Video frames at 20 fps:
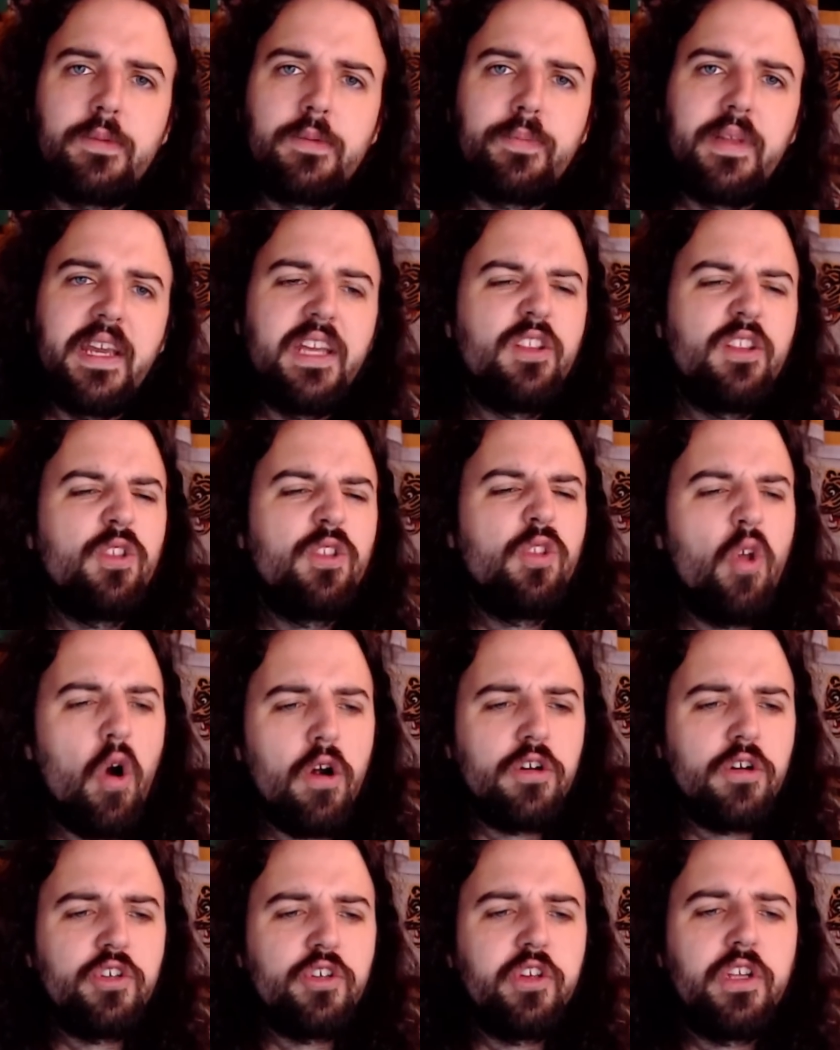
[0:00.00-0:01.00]
played
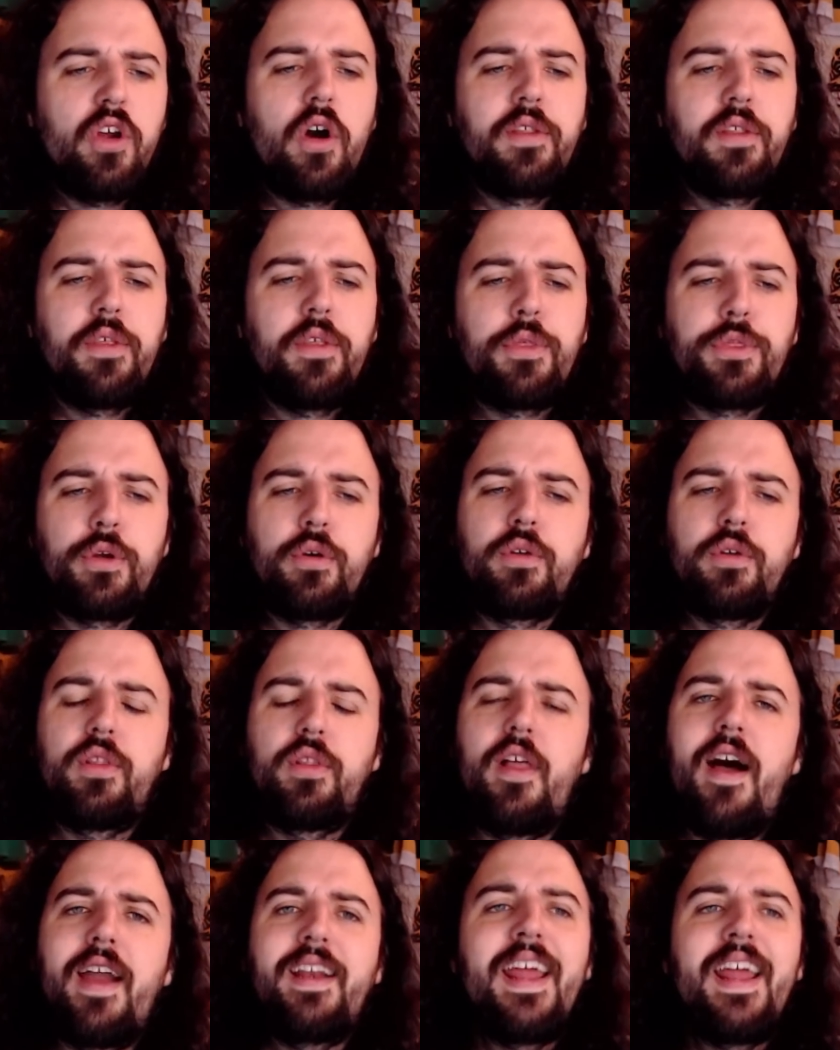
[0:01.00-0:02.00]
largely on the third
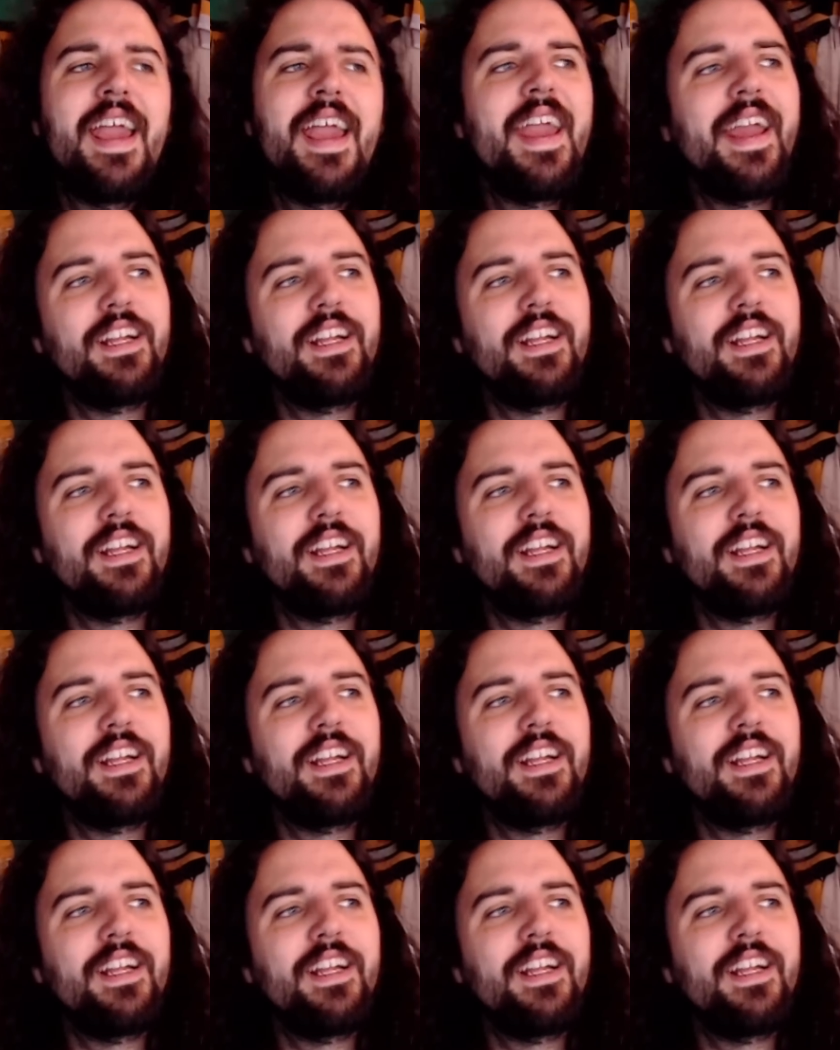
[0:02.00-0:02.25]
line